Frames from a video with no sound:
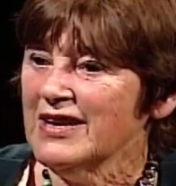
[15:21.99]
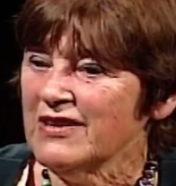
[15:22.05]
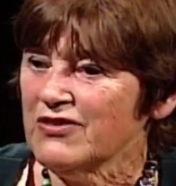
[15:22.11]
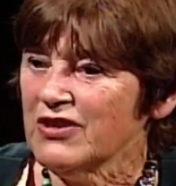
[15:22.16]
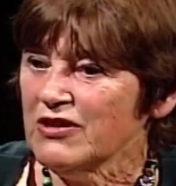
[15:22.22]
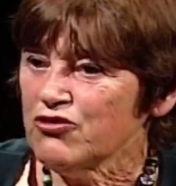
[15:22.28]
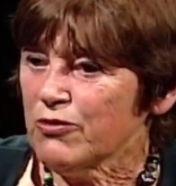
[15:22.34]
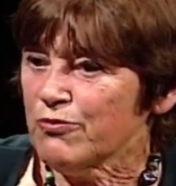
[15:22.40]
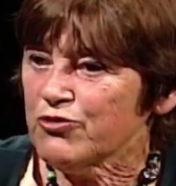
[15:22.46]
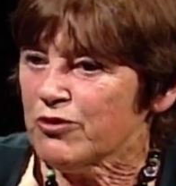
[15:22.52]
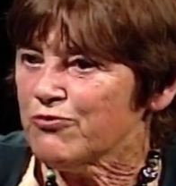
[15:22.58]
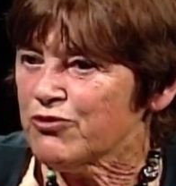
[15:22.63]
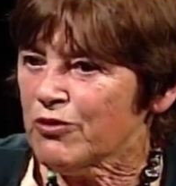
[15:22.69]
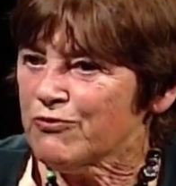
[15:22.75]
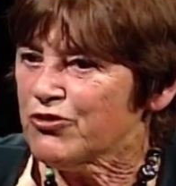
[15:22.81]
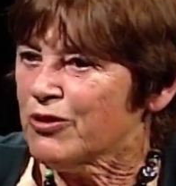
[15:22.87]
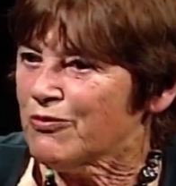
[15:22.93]
and it's chop, chop,
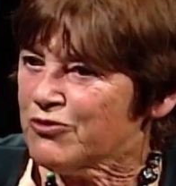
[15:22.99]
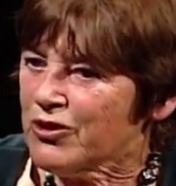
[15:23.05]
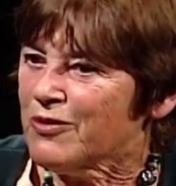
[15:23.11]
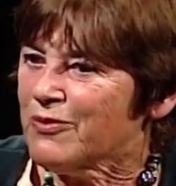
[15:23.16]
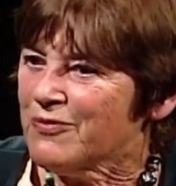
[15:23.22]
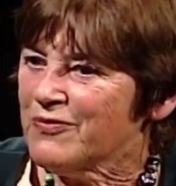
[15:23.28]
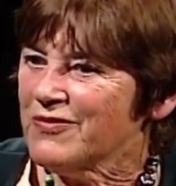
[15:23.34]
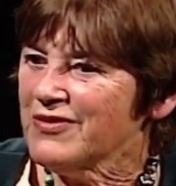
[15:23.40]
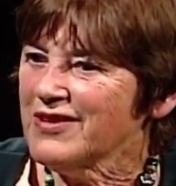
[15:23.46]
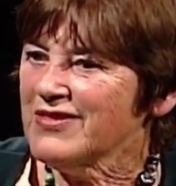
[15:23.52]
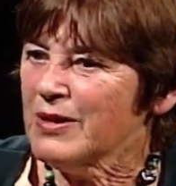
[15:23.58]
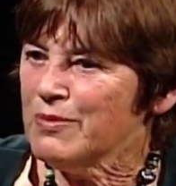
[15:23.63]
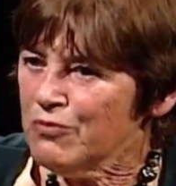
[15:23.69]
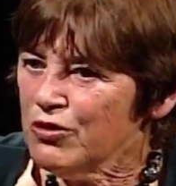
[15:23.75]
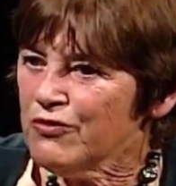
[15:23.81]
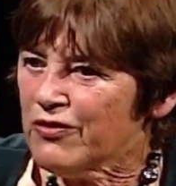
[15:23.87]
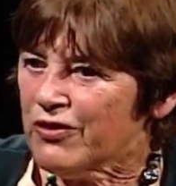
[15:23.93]
chop, chop, chop. They
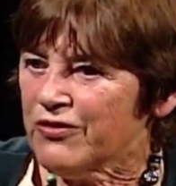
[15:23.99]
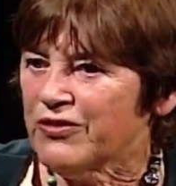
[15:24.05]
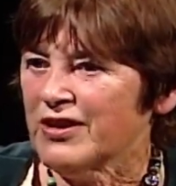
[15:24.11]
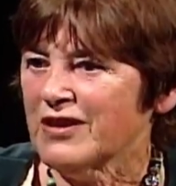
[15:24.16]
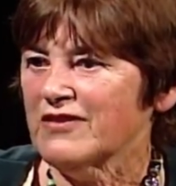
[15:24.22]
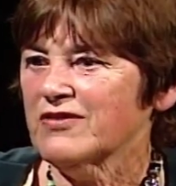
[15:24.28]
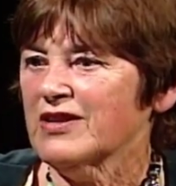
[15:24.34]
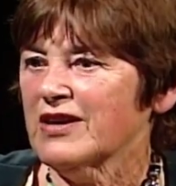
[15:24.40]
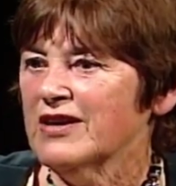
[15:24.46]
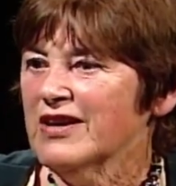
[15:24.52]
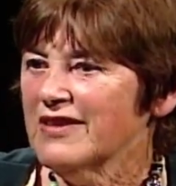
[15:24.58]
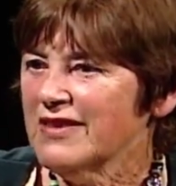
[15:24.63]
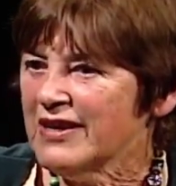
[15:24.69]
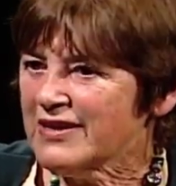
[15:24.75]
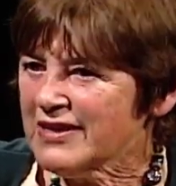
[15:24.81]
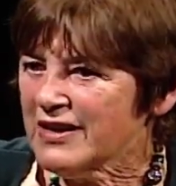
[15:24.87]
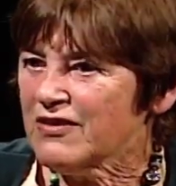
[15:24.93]
move on things.
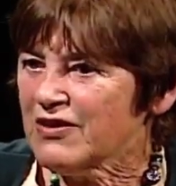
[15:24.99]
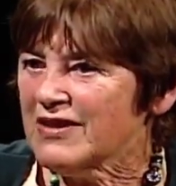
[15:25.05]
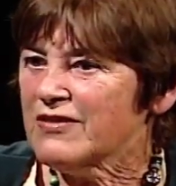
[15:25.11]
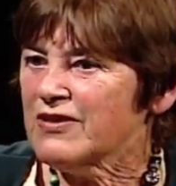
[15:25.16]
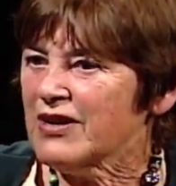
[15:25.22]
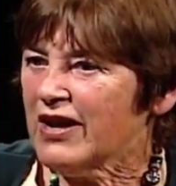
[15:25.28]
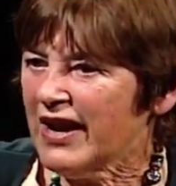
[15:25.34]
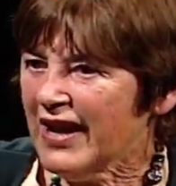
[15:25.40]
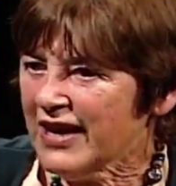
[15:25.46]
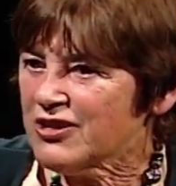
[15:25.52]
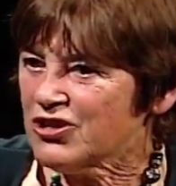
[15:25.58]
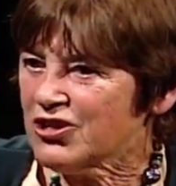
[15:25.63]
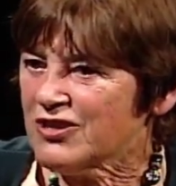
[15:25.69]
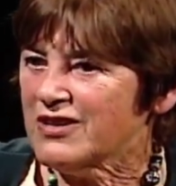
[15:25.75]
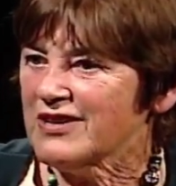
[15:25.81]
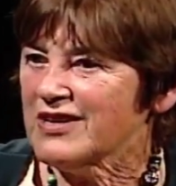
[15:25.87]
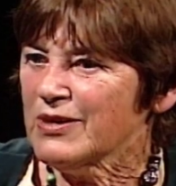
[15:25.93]
It's their
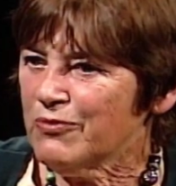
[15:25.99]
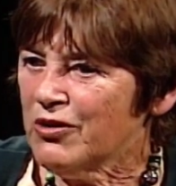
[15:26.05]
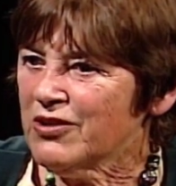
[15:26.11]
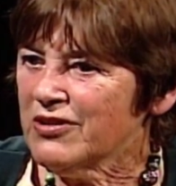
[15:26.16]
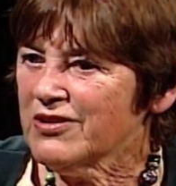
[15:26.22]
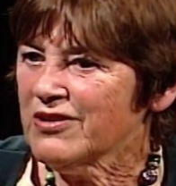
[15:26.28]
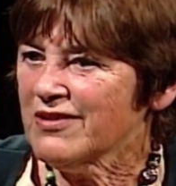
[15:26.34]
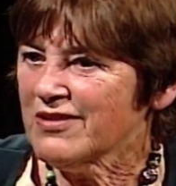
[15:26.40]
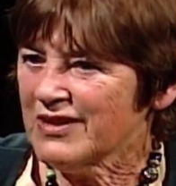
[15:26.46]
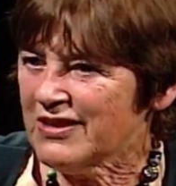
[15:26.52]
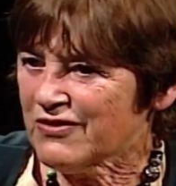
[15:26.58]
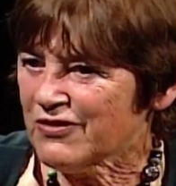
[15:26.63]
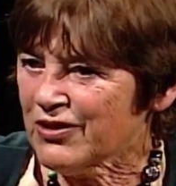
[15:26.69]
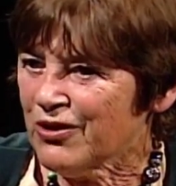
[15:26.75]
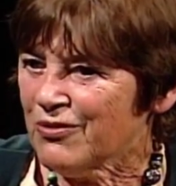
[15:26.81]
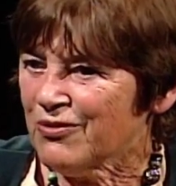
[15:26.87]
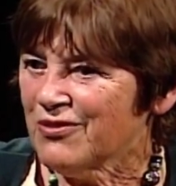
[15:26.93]
action. Come on, let's
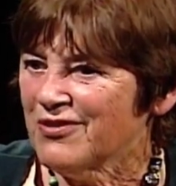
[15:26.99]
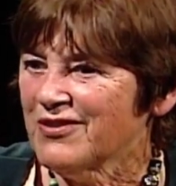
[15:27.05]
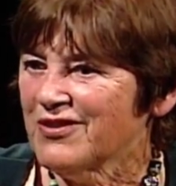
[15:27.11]
go.